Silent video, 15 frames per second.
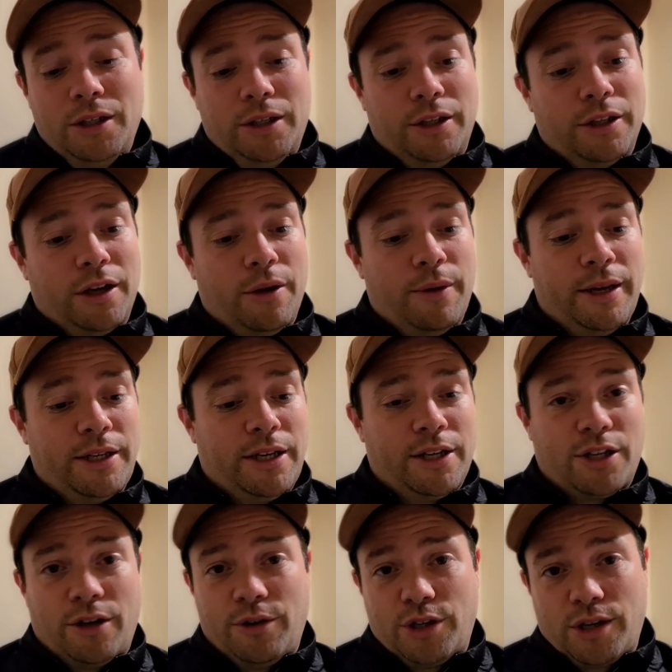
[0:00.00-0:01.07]
You know,
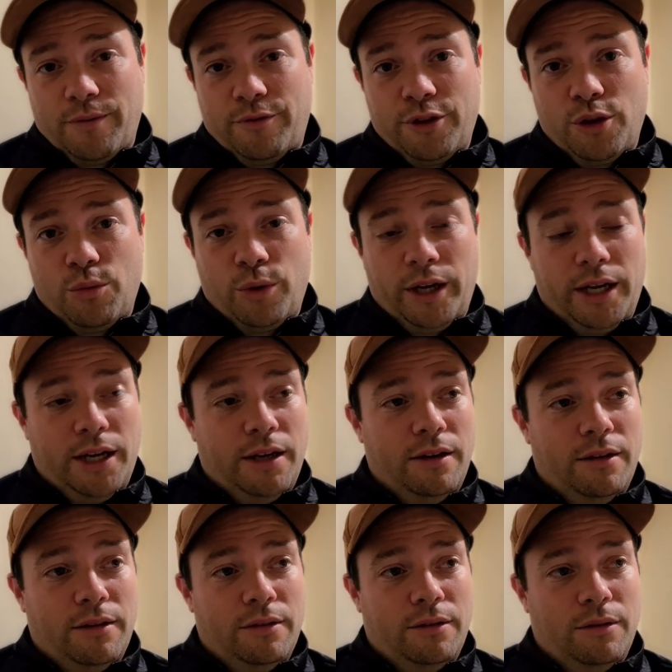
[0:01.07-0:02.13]
it's only something that we
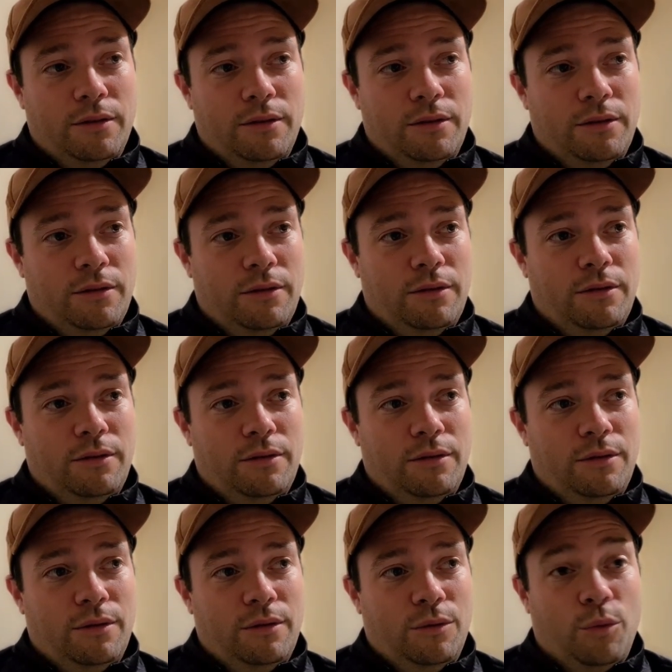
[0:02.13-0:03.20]

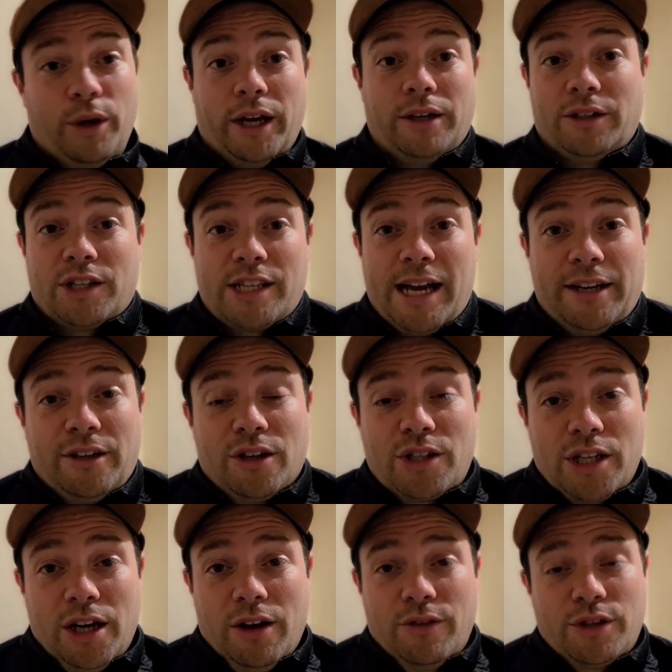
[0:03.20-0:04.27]
understand
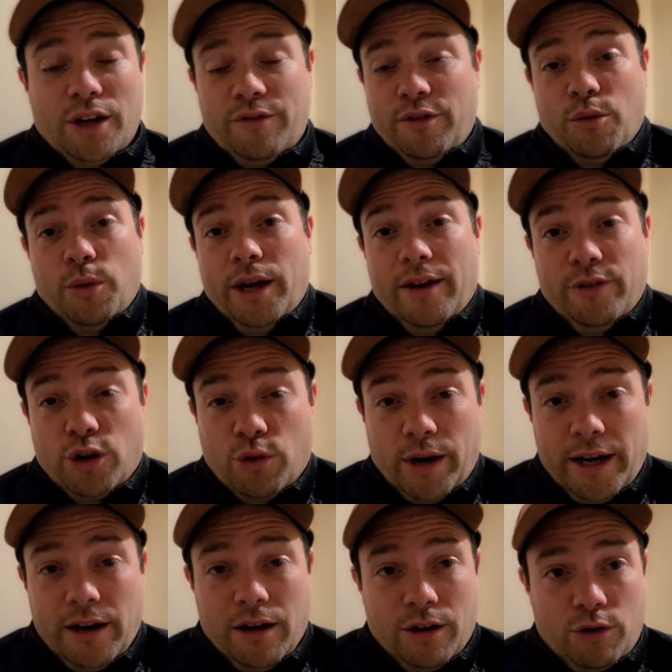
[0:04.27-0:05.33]
ourselves. I think we have a
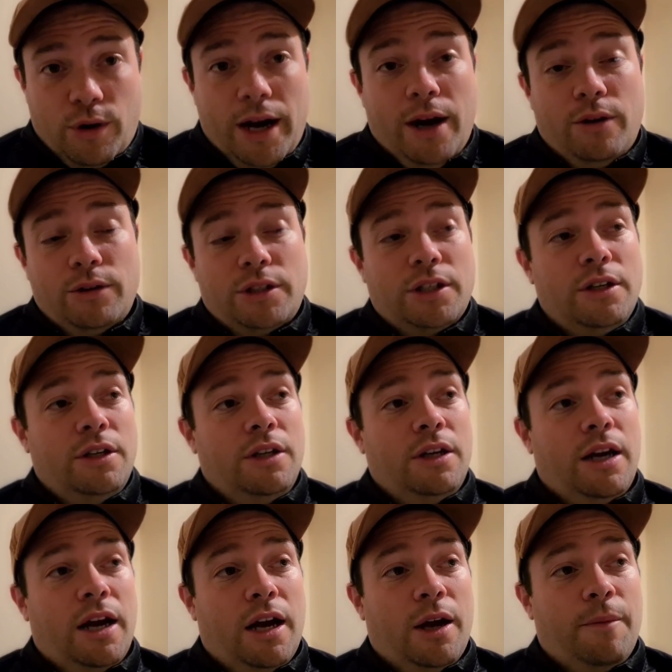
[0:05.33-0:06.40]
great crowd
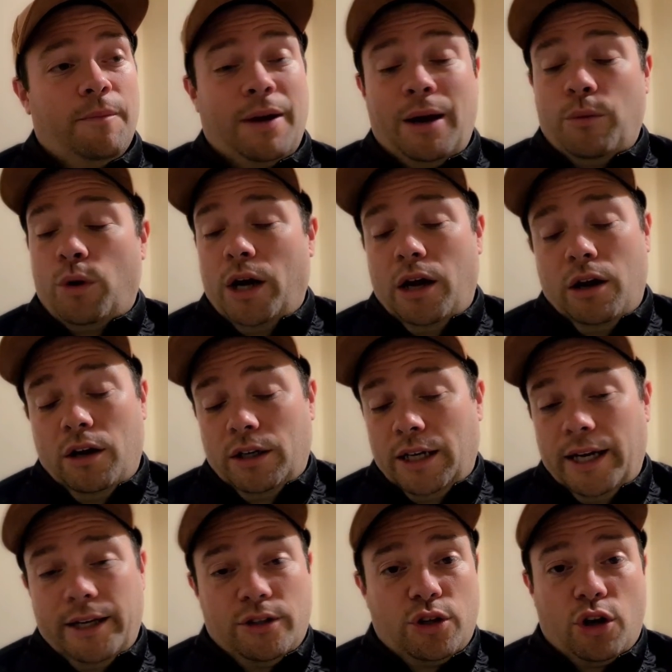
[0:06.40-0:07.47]
at White Hart
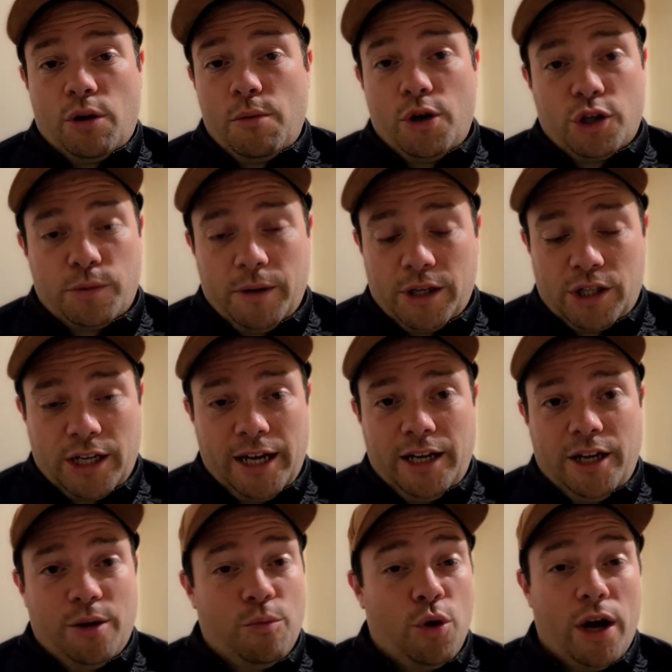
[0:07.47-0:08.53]
Lane, Tottenham Hotspur
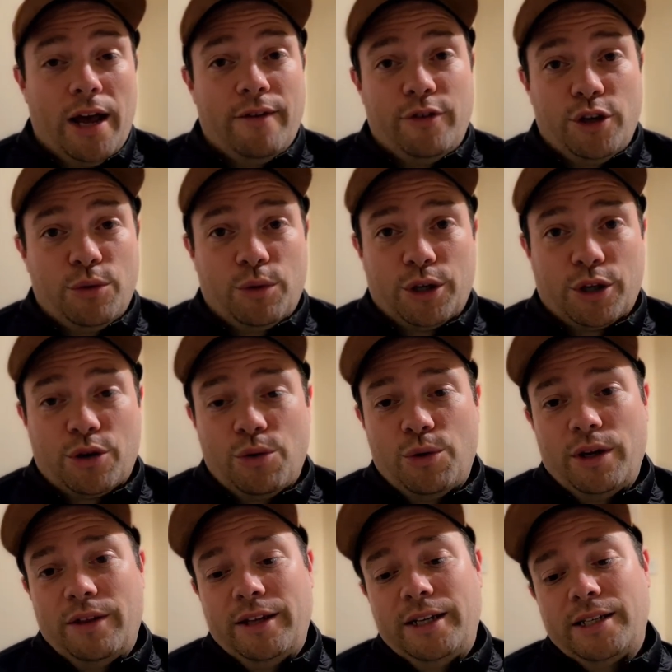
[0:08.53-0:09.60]
Stadium, whatever you want to call
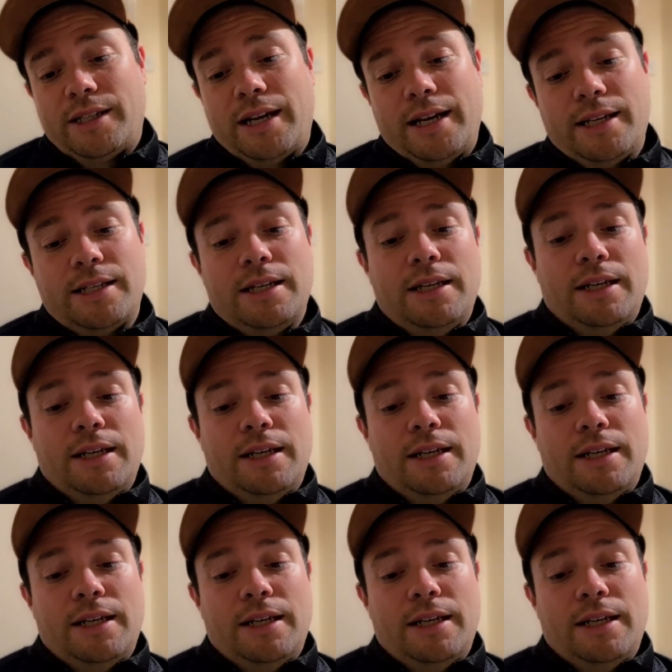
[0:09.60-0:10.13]
it these days.